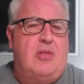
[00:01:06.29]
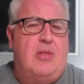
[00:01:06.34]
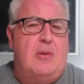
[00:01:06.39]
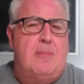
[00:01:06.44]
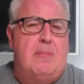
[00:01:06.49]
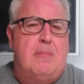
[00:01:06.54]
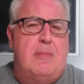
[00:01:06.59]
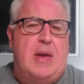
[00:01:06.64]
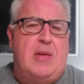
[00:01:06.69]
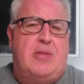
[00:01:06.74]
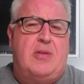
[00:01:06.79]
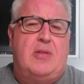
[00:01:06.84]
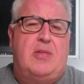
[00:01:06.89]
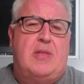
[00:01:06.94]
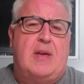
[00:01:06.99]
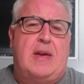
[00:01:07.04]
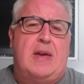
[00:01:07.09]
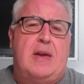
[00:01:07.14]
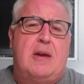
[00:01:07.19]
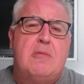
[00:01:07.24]
the
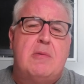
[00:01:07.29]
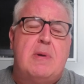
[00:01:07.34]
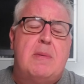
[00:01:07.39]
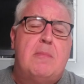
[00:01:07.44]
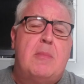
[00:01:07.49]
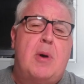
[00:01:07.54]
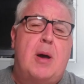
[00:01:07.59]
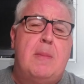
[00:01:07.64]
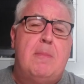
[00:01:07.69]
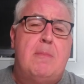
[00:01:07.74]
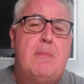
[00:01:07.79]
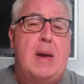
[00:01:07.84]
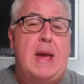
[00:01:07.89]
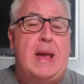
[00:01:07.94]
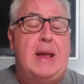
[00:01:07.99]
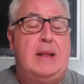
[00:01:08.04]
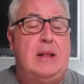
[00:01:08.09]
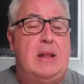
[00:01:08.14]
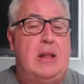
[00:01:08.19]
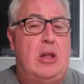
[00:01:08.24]
metadata in my
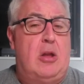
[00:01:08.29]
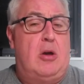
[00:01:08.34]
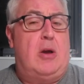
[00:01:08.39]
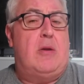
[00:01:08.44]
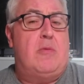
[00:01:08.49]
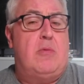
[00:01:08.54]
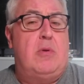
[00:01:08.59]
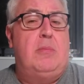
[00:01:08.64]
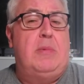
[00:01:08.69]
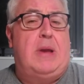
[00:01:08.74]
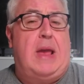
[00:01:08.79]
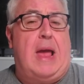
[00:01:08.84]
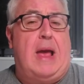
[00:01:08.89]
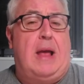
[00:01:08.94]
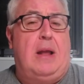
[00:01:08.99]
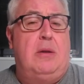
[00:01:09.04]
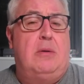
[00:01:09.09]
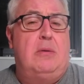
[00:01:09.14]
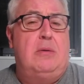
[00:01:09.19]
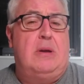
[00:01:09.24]
main Lightroom
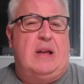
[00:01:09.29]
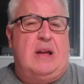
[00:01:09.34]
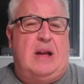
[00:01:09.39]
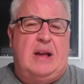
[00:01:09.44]
catalog